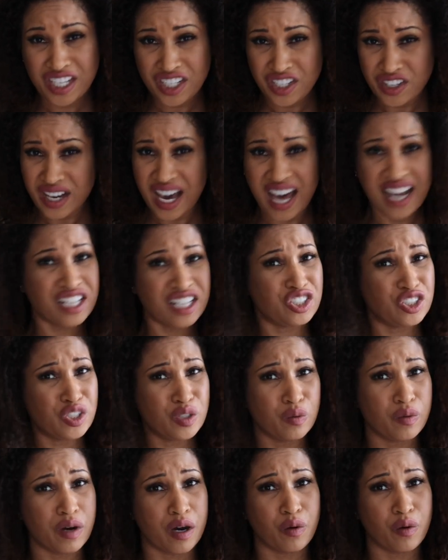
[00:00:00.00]
you gotta
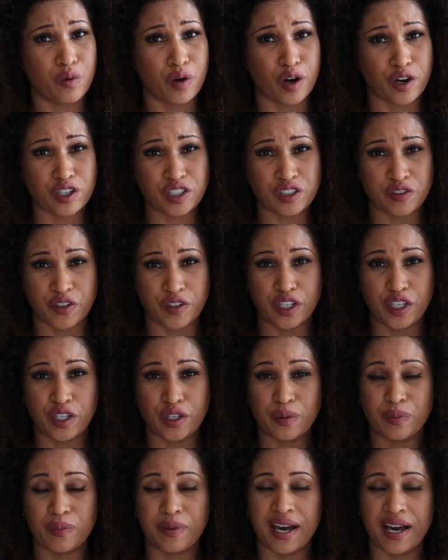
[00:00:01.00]
do what works for
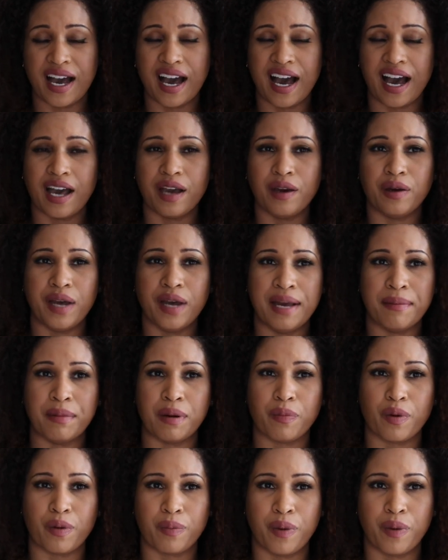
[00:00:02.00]
you, but I am
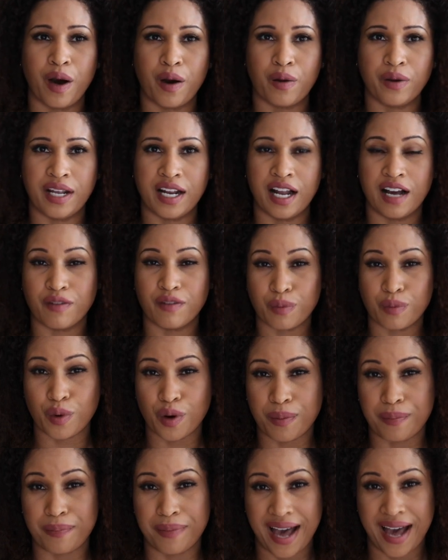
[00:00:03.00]
a proponent
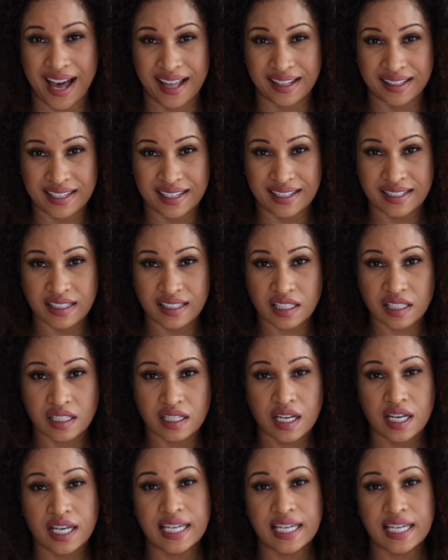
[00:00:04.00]
more balanced